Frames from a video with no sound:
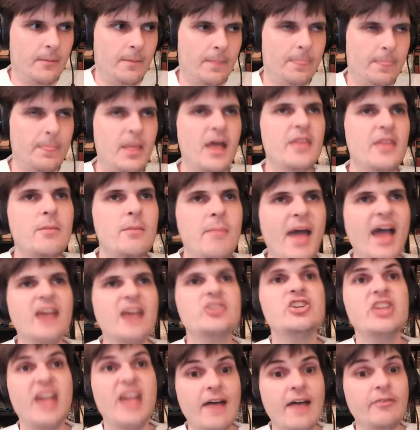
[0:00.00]
And the
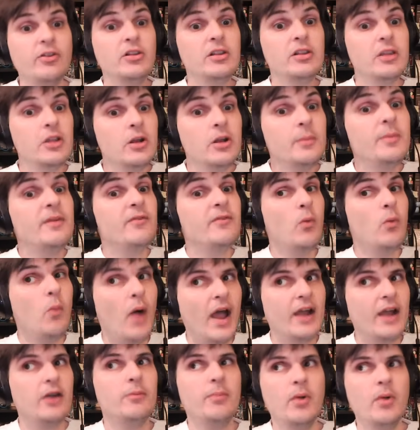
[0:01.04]
Magic have a little bit of a
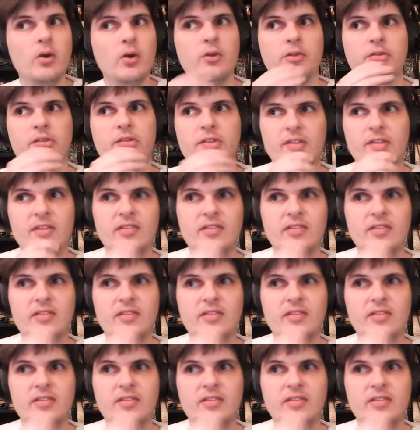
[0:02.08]
wider berth.